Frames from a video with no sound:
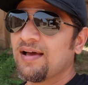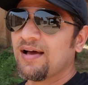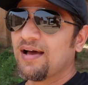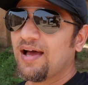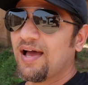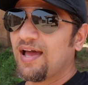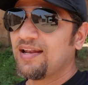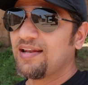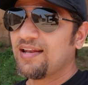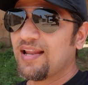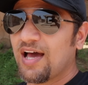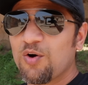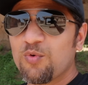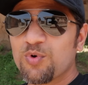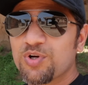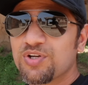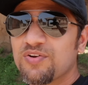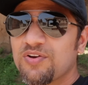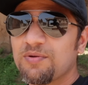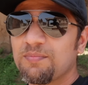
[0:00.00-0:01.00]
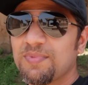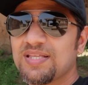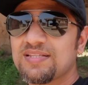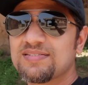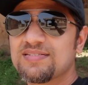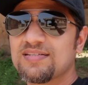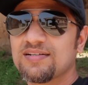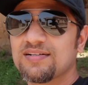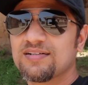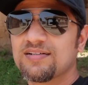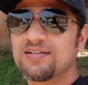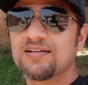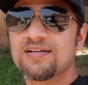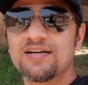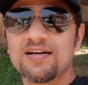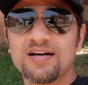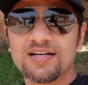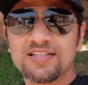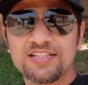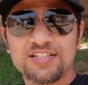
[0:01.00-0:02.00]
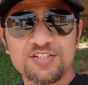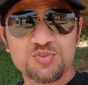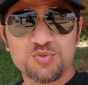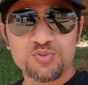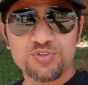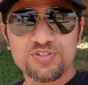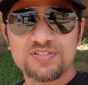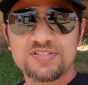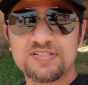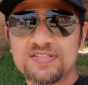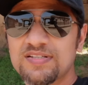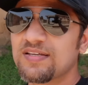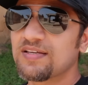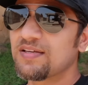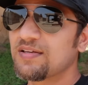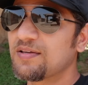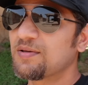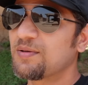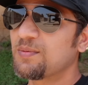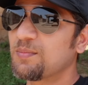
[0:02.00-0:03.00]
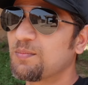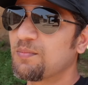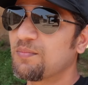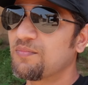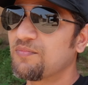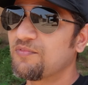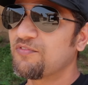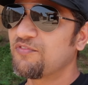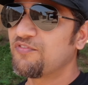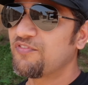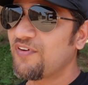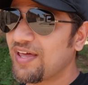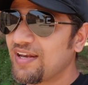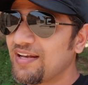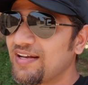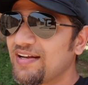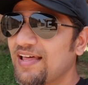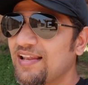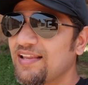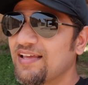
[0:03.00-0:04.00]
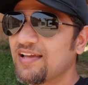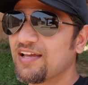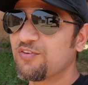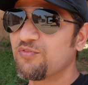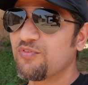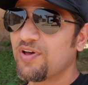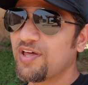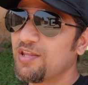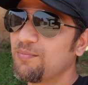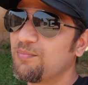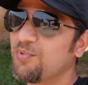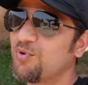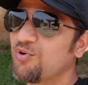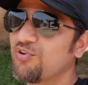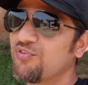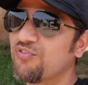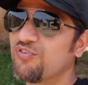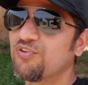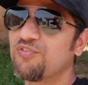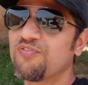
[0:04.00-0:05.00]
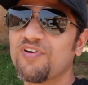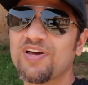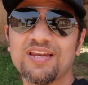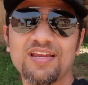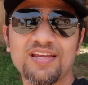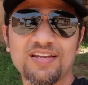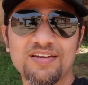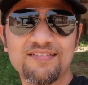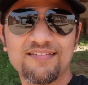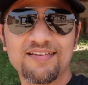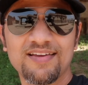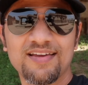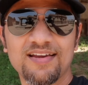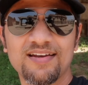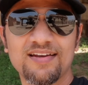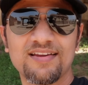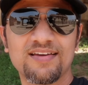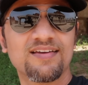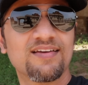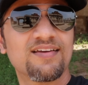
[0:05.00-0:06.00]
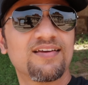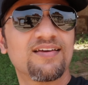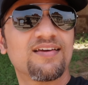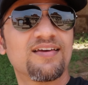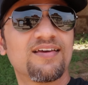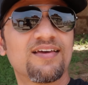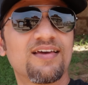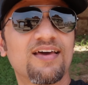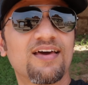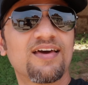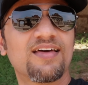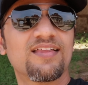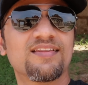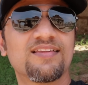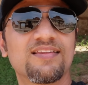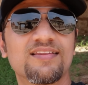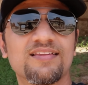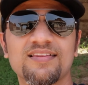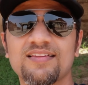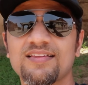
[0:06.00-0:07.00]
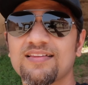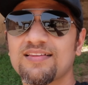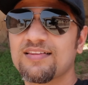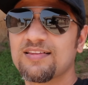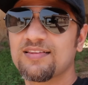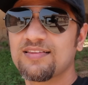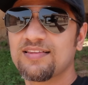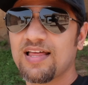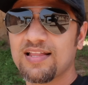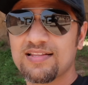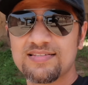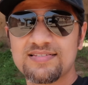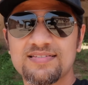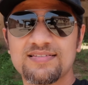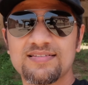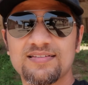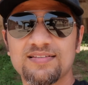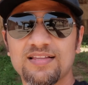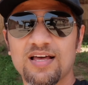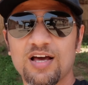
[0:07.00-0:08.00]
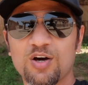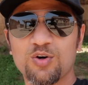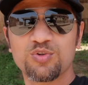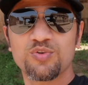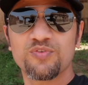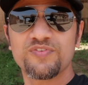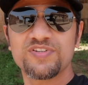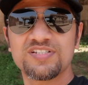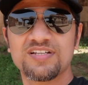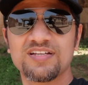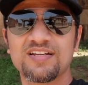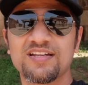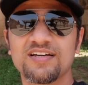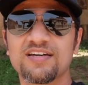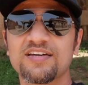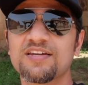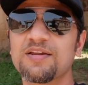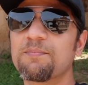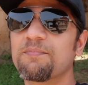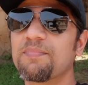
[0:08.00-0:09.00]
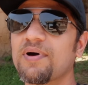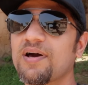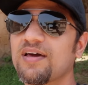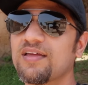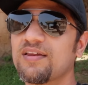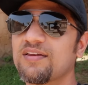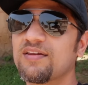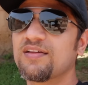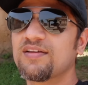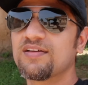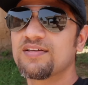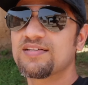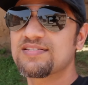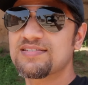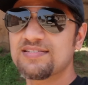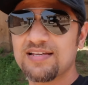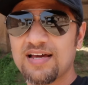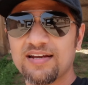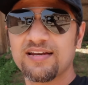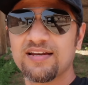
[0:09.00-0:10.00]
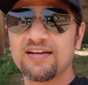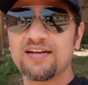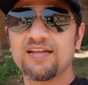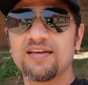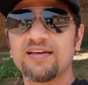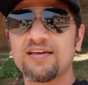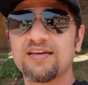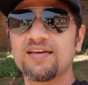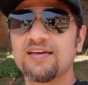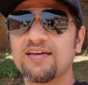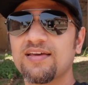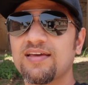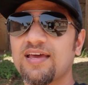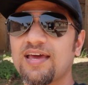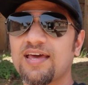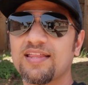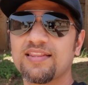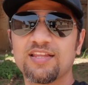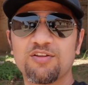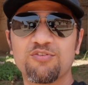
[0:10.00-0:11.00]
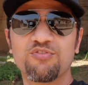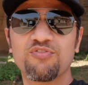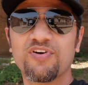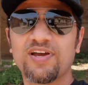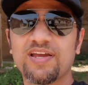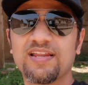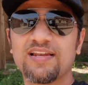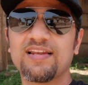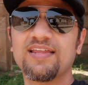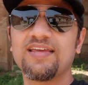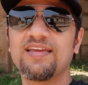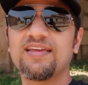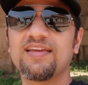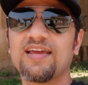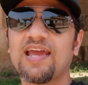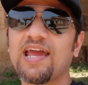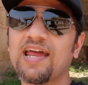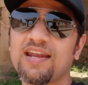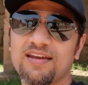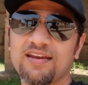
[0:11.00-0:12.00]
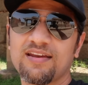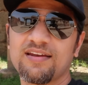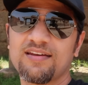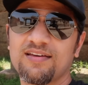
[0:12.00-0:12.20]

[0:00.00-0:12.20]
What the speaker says: And now what remains here are these ruins. Very delicate, very beautiful, very intricate, and that's how the Vijayanagara Empire started and then finally ended.